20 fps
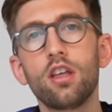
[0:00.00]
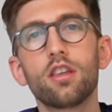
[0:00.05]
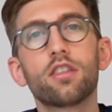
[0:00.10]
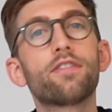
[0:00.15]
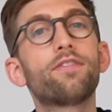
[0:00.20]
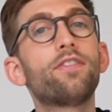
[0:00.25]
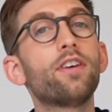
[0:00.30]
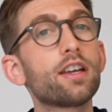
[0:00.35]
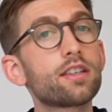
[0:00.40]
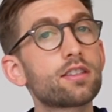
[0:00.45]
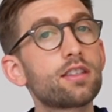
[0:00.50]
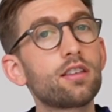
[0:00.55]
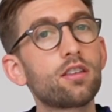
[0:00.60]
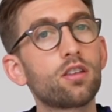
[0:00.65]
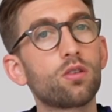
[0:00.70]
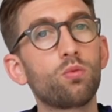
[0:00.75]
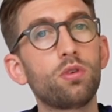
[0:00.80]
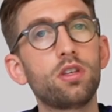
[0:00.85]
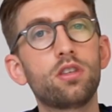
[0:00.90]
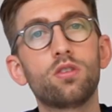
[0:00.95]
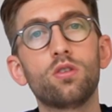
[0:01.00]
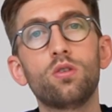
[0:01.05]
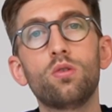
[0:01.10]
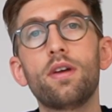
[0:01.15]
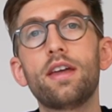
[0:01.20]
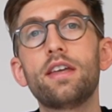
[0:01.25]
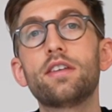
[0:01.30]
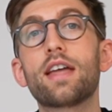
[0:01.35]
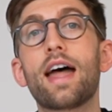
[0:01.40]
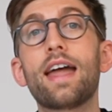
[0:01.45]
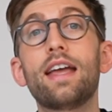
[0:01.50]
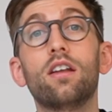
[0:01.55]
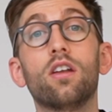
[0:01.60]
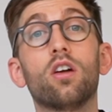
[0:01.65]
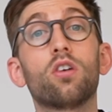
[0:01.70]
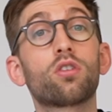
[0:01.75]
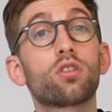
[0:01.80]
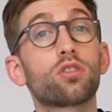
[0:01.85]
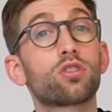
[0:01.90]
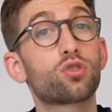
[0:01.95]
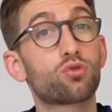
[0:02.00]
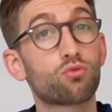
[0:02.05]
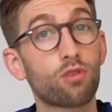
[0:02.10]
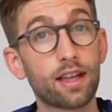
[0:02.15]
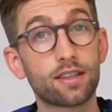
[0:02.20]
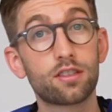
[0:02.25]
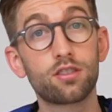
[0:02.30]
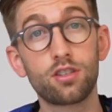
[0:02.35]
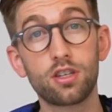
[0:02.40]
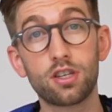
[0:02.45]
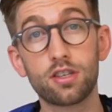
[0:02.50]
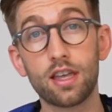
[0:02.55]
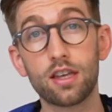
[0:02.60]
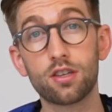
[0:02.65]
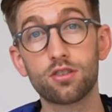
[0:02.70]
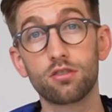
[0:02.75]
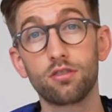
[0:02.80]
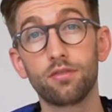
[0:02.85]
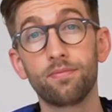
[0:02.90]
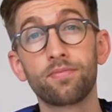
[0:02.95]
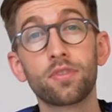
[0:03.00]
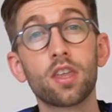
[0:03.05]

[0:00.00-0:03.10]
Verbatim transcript: the first thing that we do is a long strategy session.